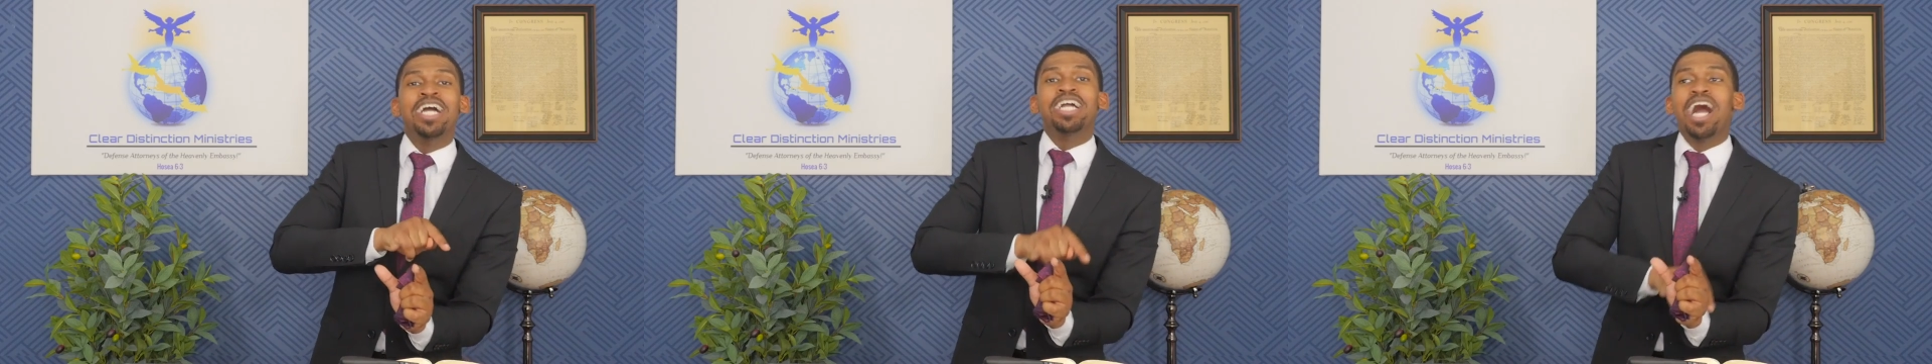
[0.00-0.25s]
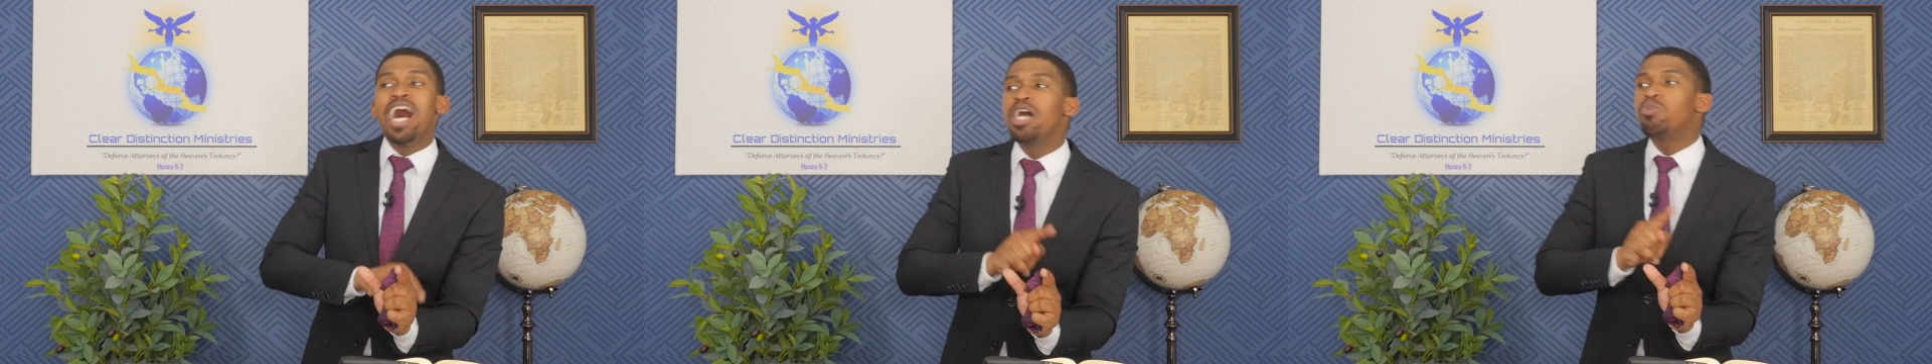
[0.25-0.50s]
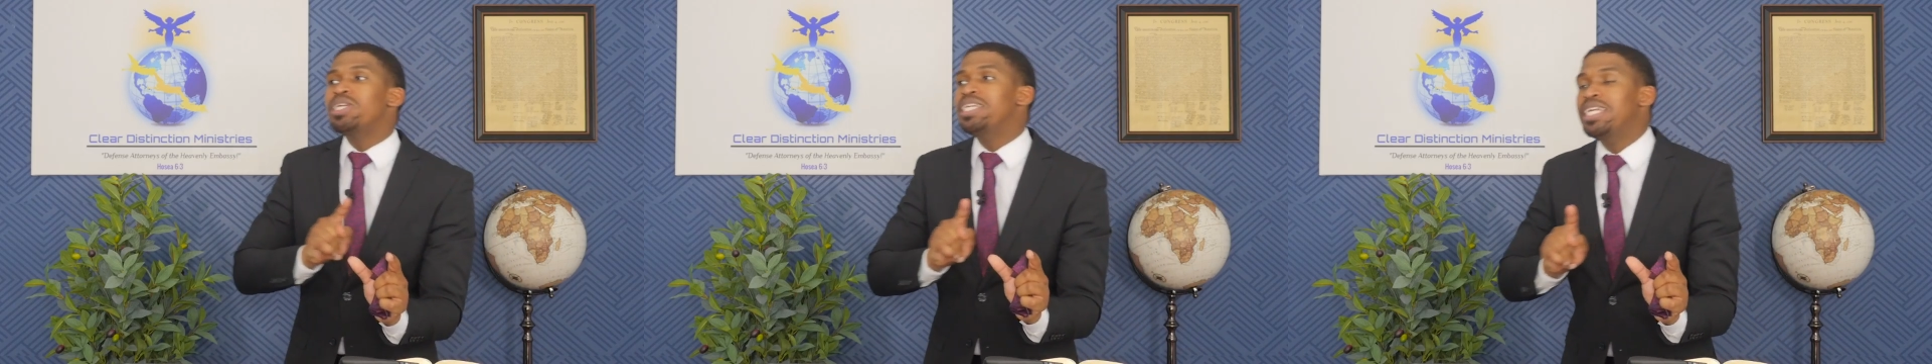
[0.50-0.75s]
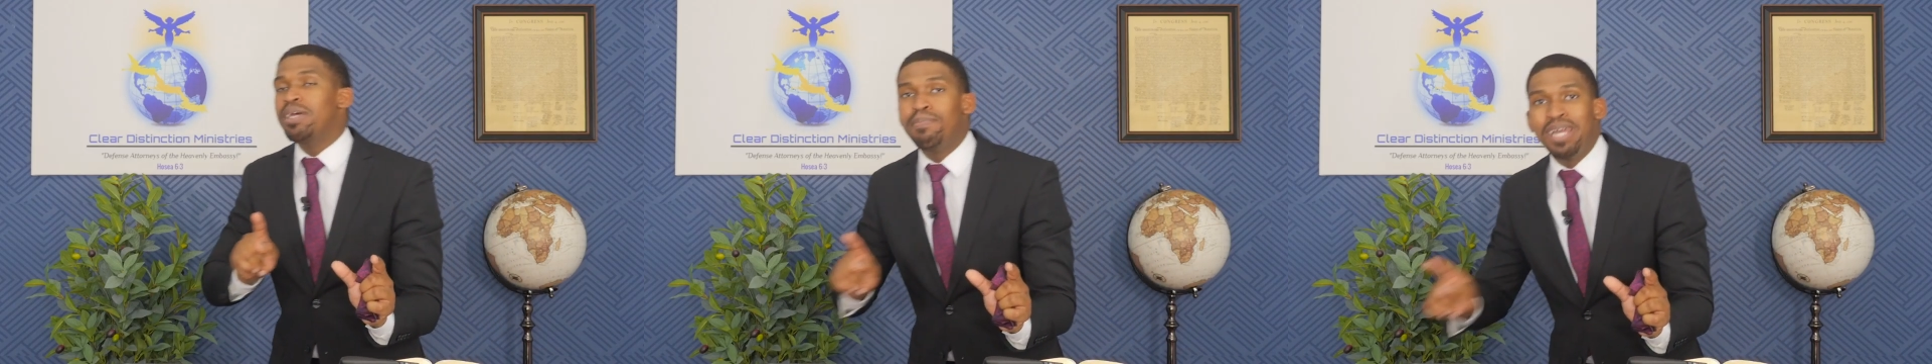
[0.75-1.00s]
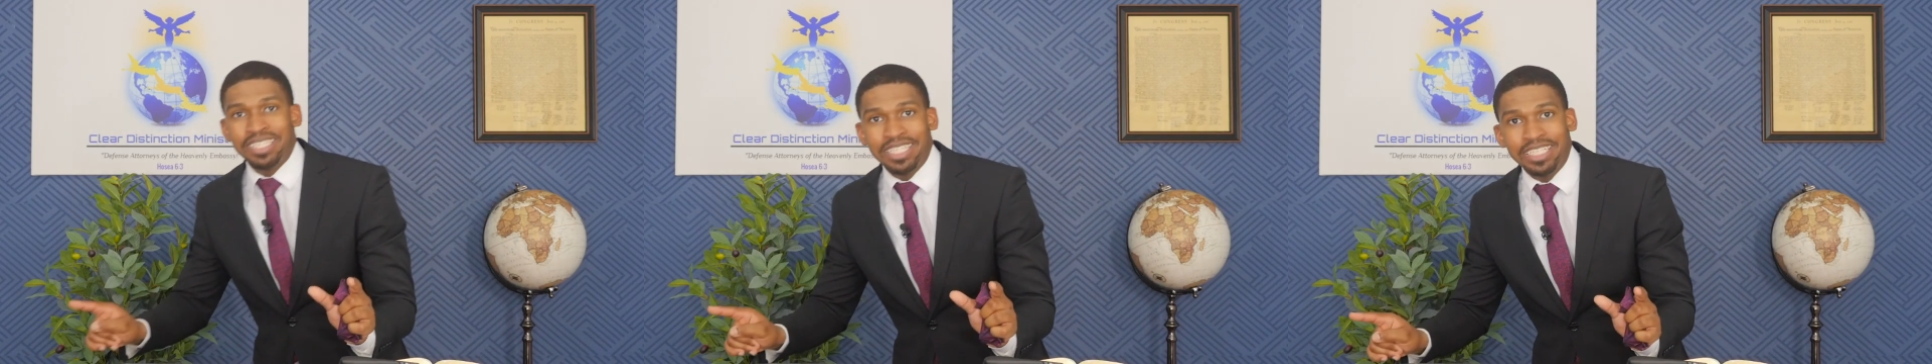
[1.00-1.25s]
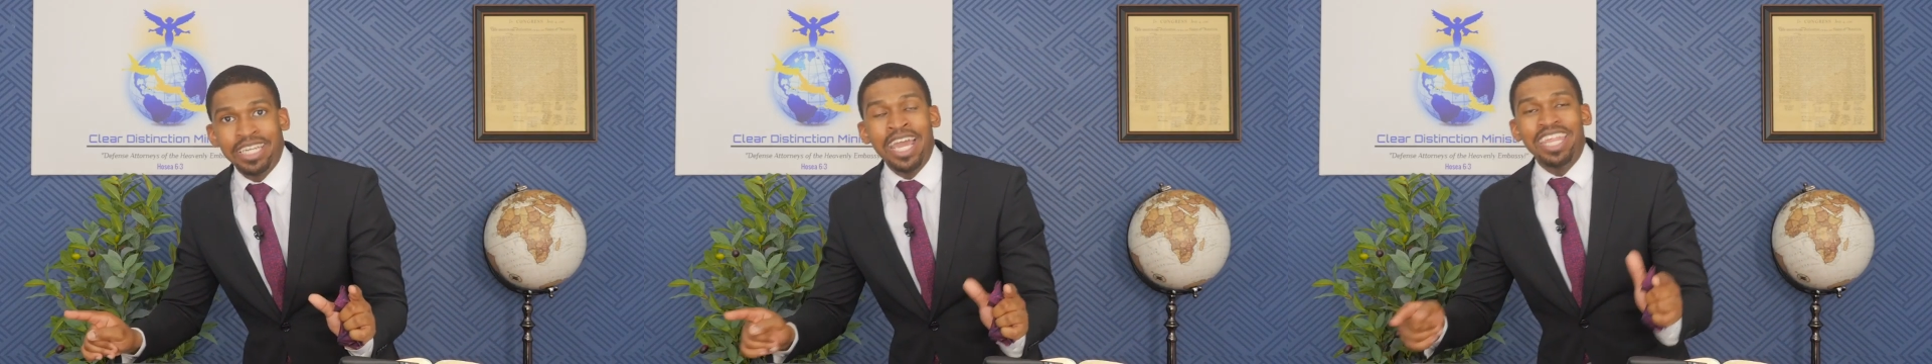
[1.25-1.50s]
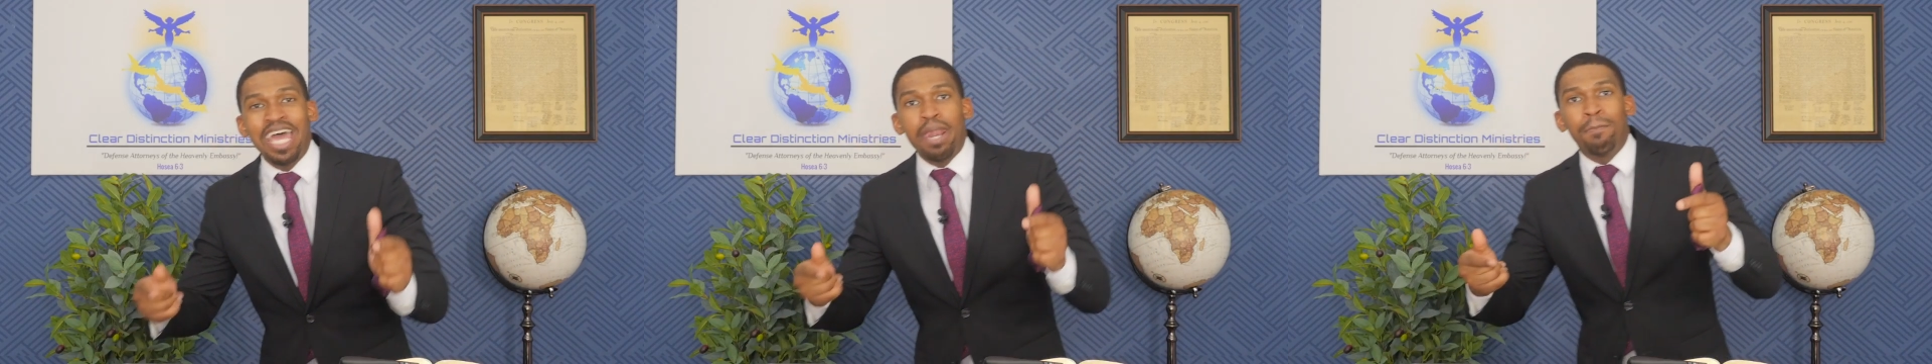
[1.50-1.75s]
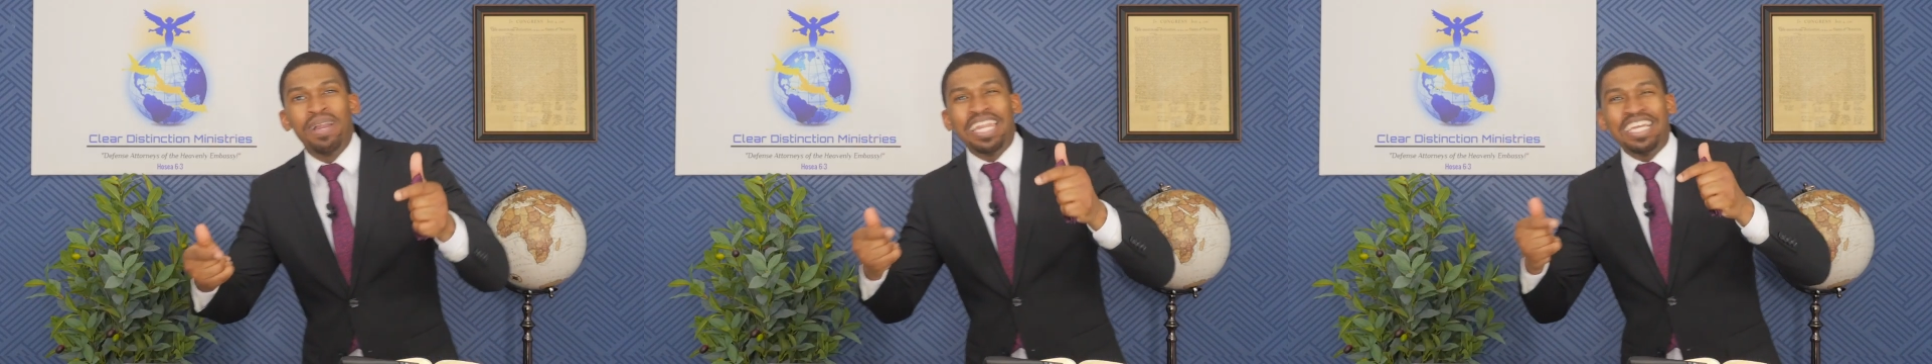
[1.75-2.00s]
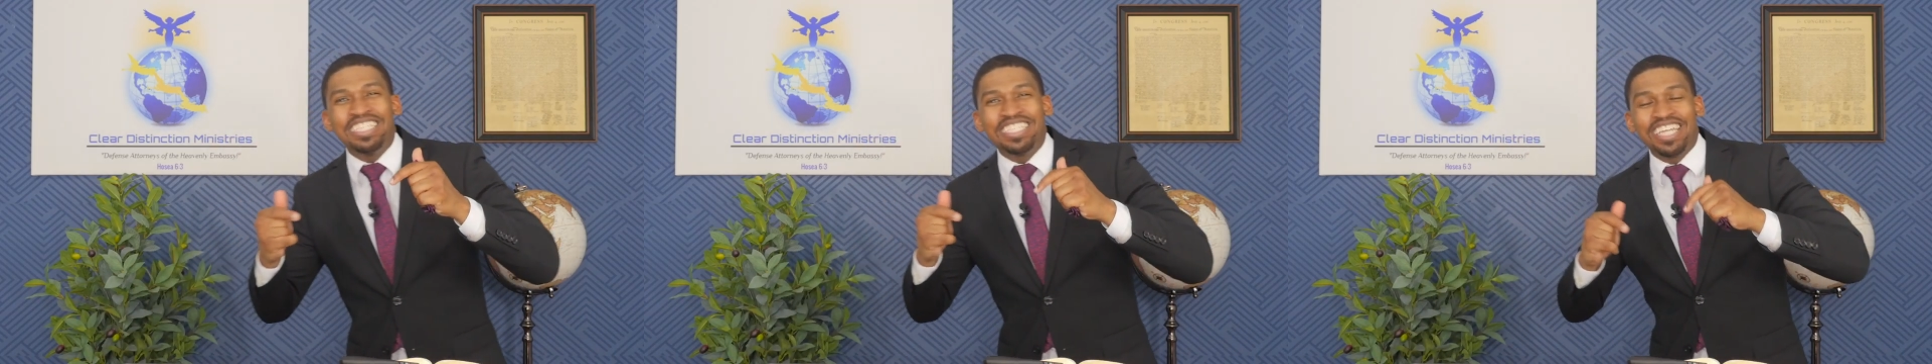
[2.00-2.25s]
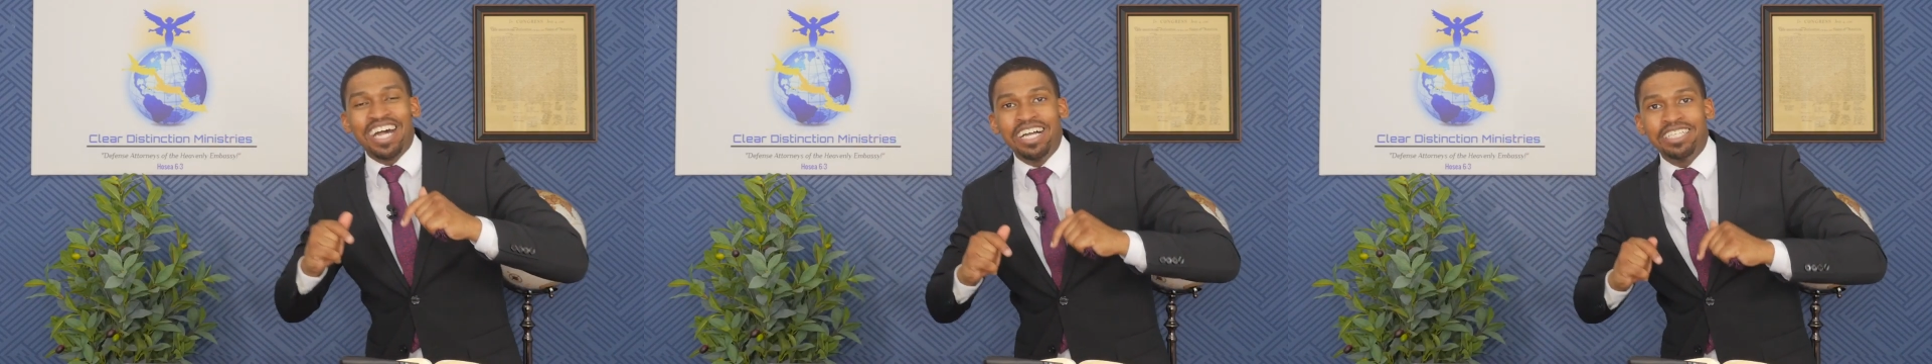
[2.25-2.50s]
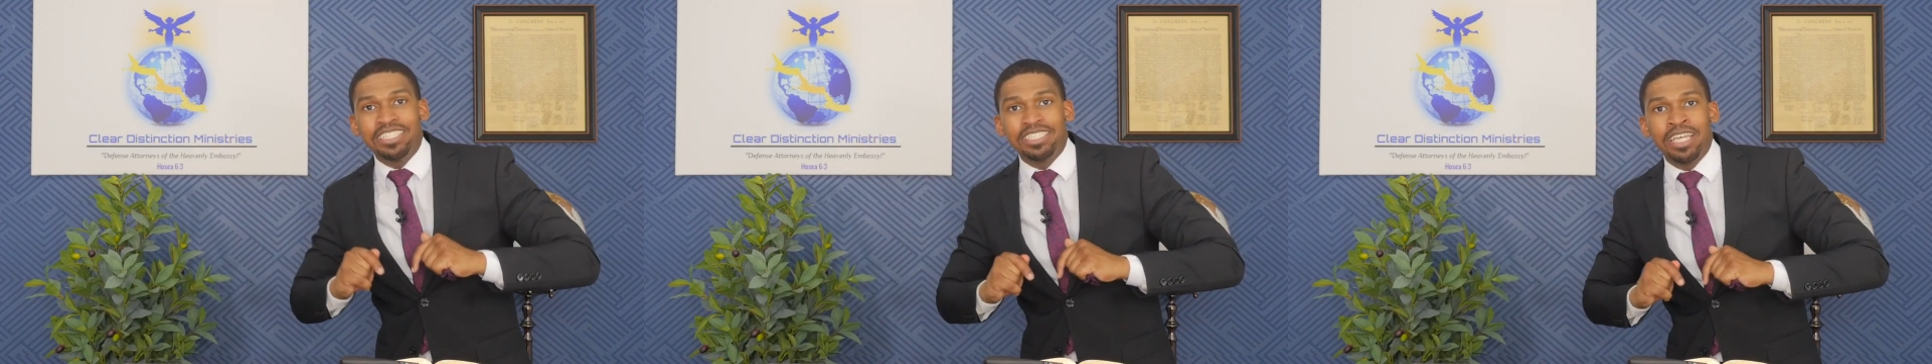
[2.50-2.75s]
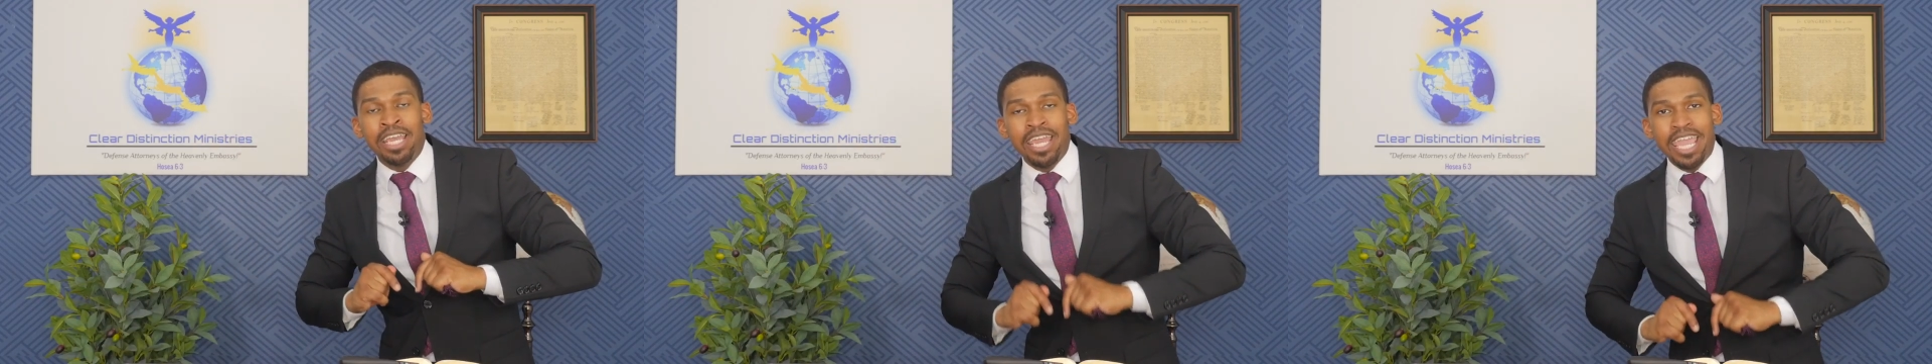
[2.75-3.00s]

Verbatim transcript: God would need a message that placed us